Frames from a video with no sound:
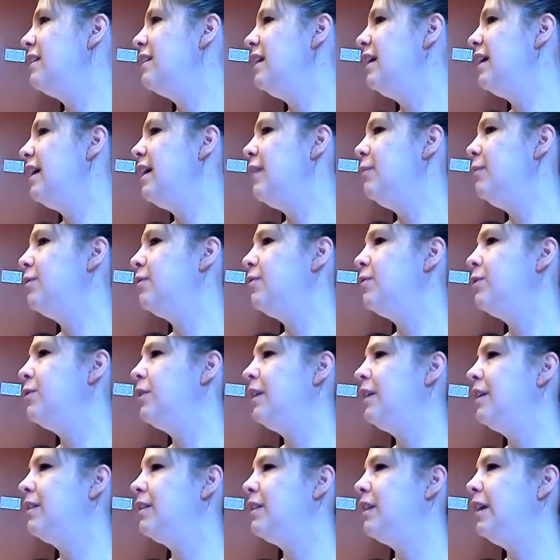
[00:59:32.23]
the hips,
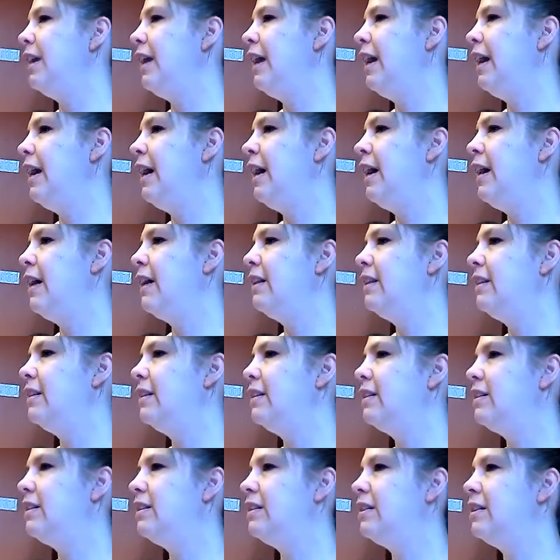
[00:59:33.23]
release the
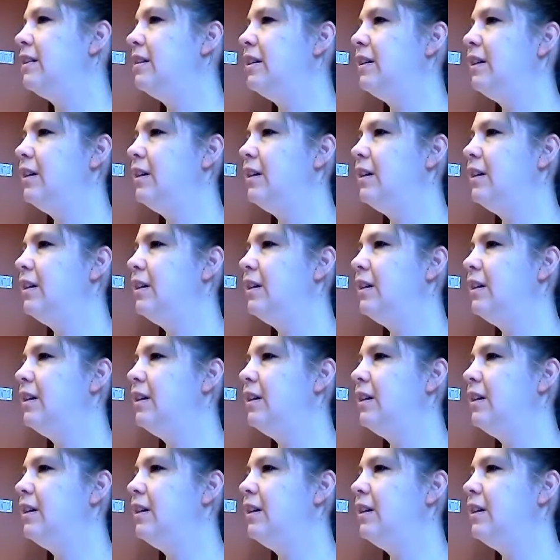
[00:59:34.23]
hands.